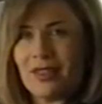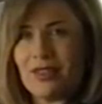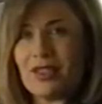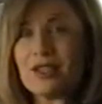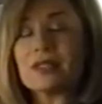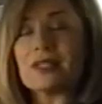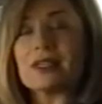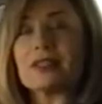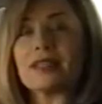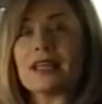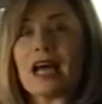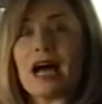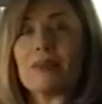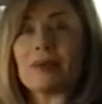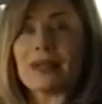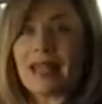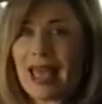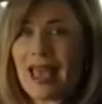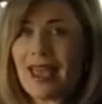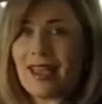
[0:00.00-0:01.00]
This can
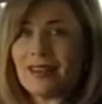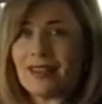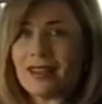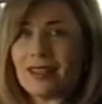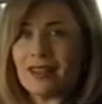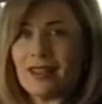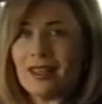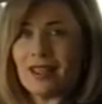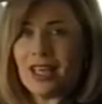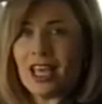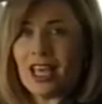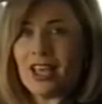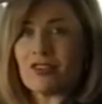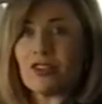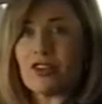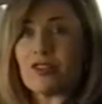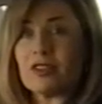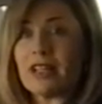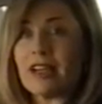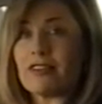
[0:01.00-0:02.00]
come in handy
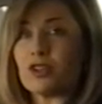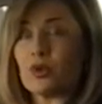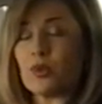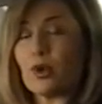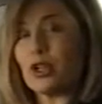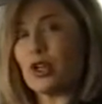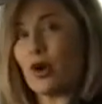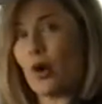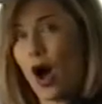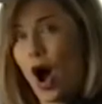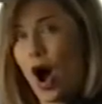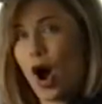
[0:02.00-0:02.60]
if you've left a window